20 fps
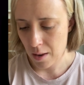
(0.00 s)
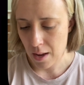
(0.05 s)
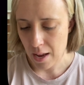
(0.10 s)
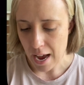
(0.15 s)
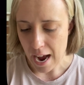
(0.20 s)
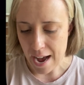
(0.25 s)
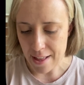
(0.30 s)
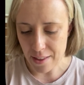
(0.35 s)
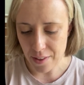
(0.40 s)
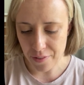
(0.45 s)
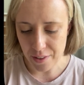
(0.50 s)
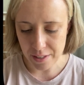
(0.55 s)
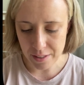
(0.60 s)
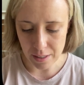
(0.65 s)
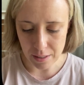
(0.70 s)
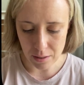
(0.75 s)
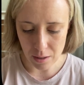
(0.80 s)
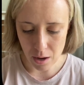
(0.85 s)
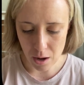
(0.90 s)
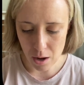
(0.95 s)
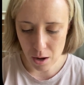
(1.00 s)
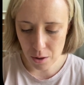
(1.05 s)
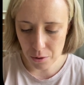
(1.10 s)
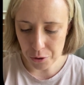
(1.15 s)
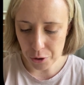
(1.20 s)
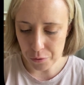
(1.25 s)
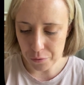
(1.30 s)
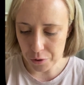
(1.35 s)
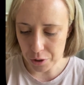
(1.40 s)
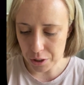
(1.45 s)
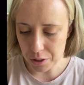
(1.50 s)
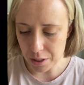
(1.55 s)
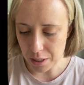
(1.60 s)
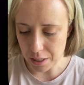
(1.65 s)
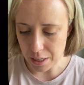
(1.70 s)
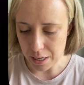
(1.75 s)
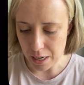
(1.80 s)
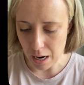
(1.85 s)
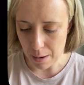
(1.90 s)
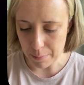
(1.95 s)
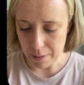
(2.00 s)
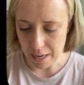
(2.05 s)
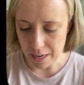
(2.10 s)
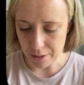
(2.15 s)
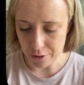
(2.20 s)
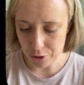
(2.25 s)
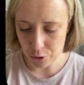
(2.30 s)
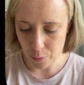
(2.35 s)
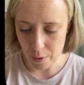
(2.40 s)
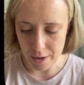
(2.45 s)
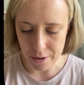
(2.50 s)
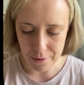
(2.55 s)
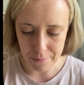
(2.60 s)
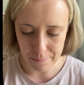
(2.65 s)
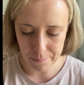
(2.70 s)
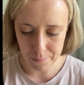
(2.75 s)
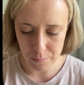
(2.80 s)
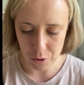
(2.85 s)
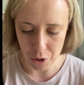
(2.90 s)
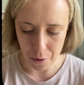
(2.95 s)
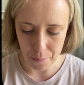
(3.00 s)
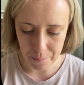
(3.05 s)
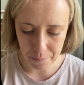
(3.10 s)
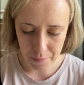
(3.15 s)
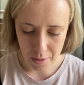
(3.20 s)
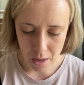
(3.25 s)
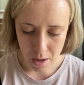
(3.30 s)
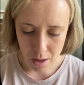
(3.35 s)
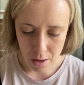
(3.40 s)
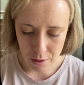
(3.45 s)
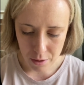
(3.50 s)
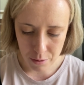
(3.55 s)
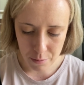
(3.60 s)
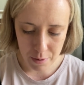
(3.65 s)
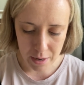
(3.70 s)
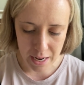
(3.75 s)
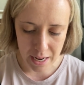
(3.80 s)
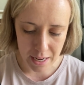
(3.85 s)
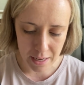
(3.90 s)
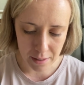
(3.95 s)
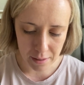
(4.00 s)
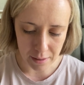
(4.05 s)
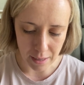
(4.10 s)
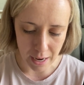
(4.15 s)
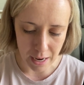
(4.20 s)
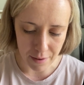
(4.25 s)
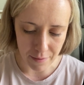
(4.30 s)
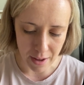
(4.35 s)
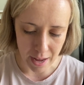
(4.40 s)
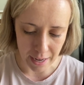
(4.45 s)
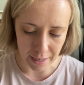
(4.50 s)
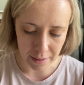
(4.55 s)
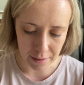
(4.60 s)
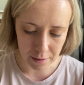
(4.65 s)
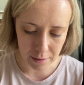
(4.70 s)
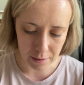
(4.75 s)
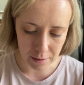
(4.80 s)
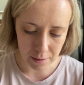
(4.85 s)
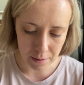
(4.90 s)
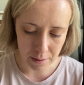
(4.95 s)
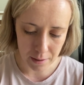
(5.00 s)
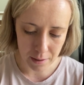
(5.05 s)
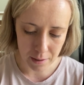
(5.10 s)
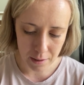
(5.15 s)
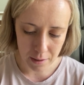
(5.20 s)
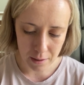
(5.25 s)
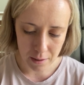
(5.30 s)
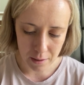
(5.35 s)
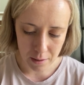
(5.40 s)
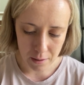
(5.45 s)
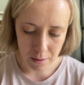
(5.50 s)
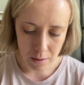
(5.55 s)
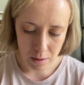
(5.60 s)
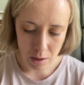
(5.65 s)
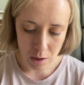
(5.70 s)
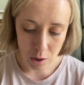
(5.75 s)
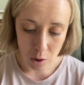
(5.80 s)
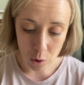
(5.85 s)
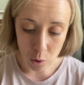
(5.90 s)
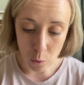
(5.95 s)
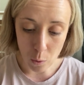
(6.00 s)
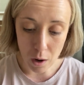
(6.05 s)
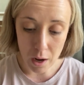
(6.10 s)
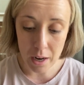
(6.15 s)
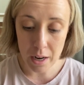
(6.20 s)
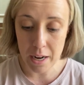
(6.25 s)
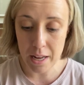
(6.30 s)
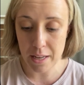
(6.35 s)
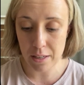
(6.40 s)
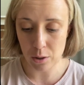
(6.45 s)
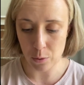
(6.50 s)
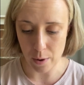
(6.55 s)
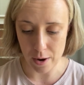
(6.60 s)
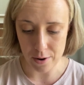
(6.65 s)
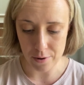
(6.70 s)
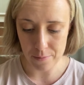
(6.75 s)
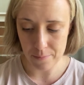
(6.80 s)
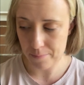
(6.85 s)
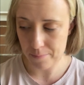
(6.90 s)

And then this is all over the denominator squared. So 3 sine of x quantity squared.